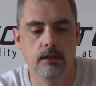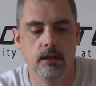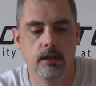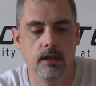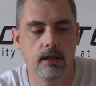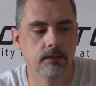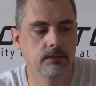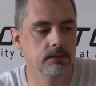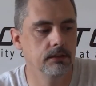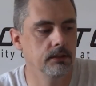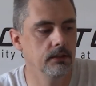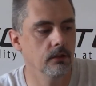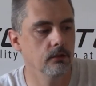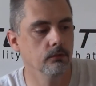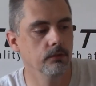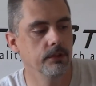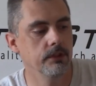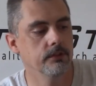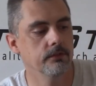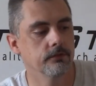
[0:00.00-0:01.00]
I see no
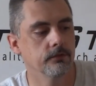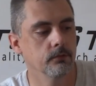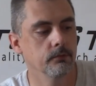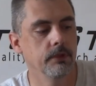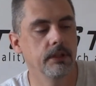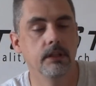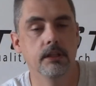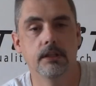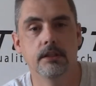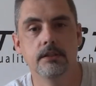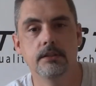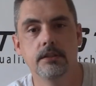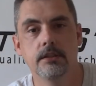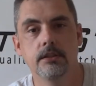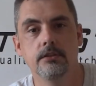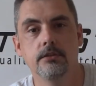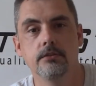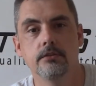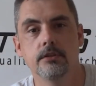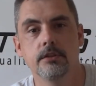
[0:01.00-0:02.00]
reason for me to
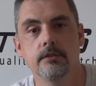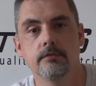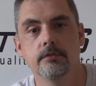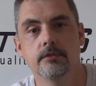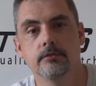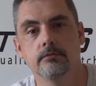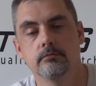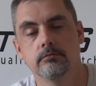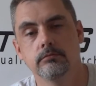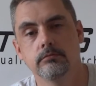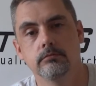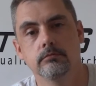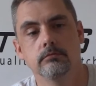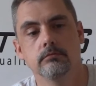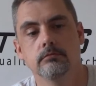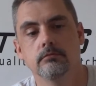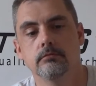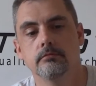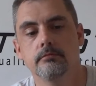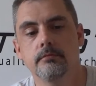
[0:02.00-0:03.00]
continue to even
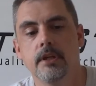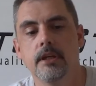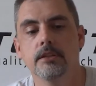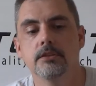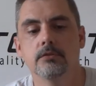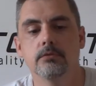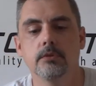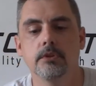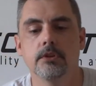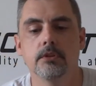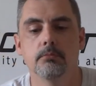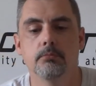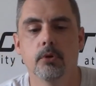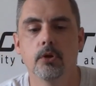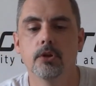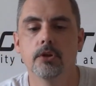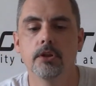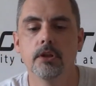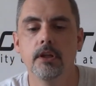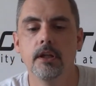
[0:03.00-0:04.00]
mess with the
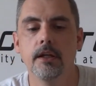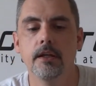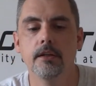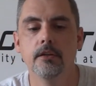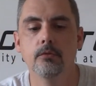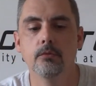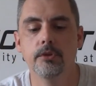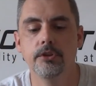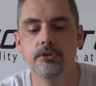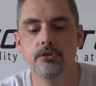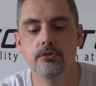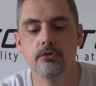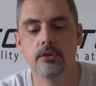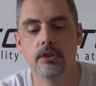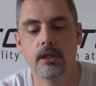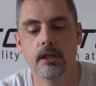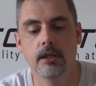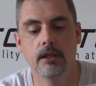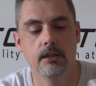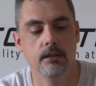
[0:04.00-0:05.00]
percolator when you
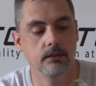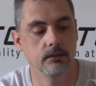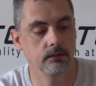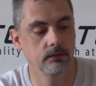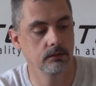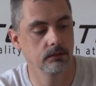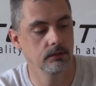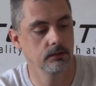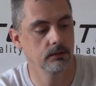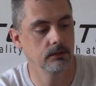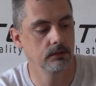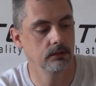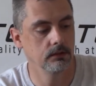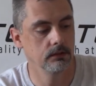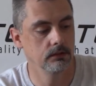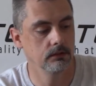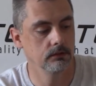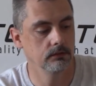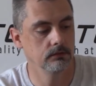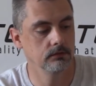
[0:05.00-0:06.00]
can
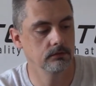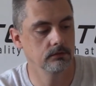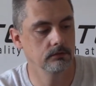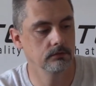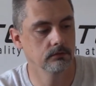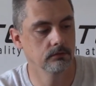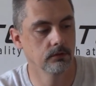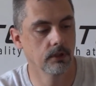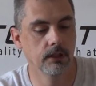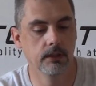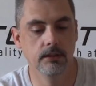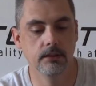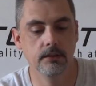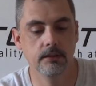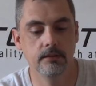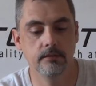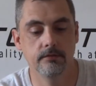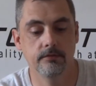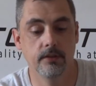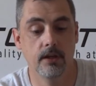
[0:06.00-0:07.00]

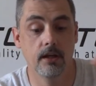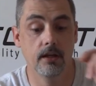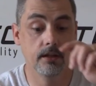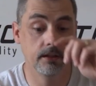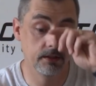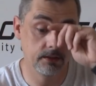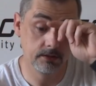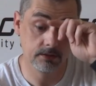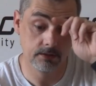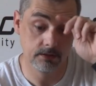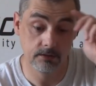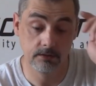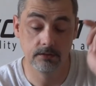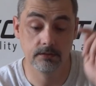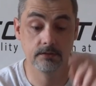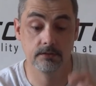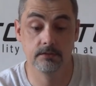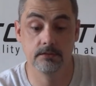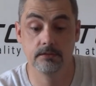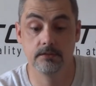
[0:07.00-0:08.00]
readily find
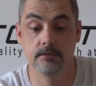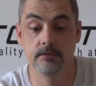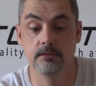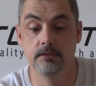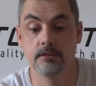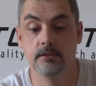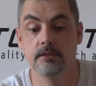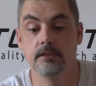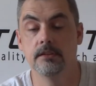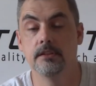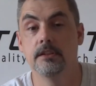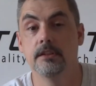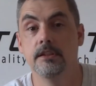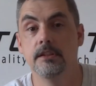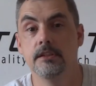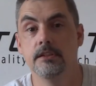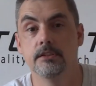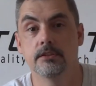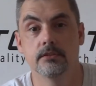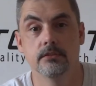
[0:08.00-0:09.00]

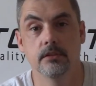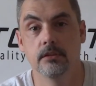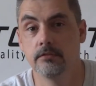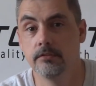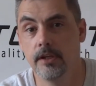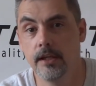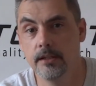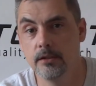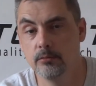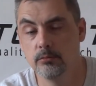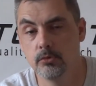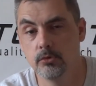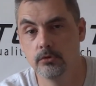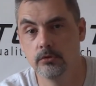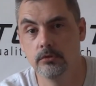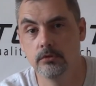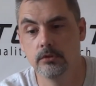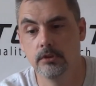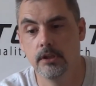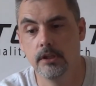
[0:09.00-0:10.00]
these
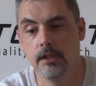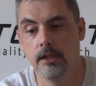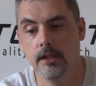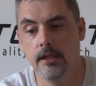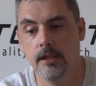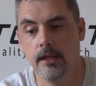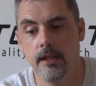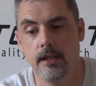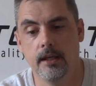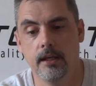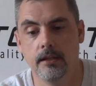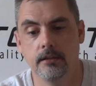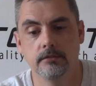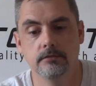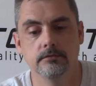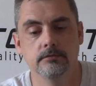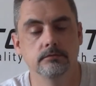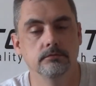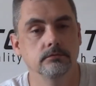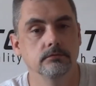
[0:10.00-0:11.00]
available.
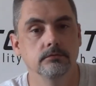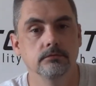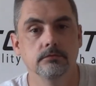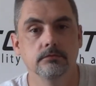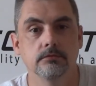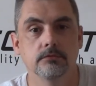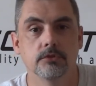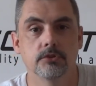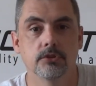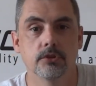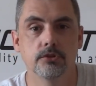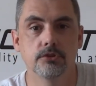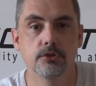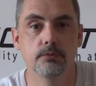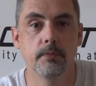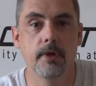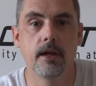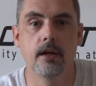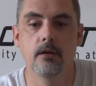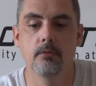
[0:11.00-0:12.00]
And search
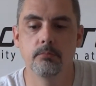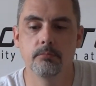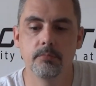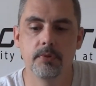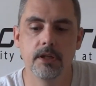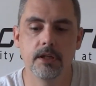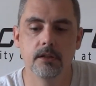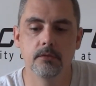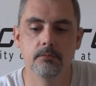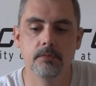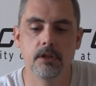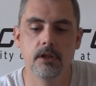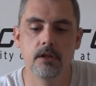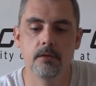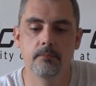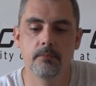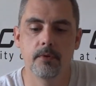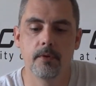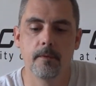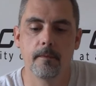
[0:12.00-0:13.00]
them out, pick them
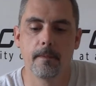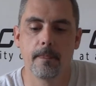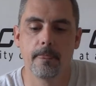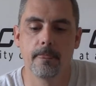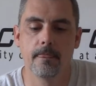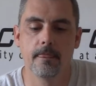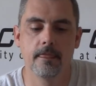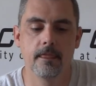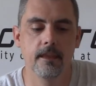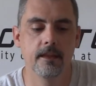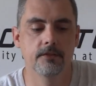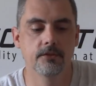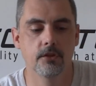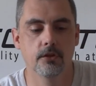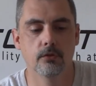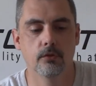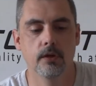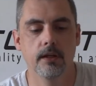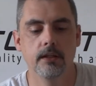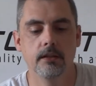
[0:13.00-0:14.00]
up. It's a
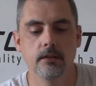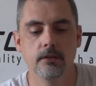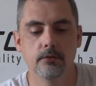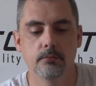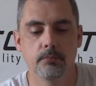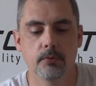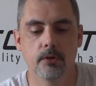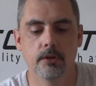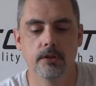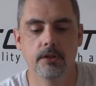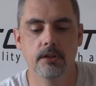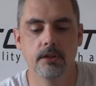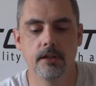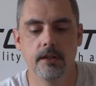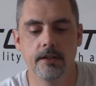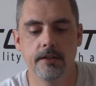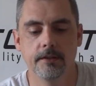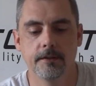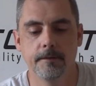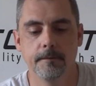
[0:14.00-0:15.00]
great little
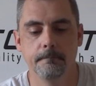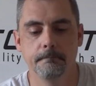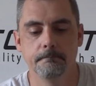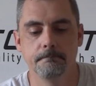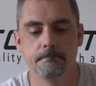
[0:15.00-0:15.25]
percolator,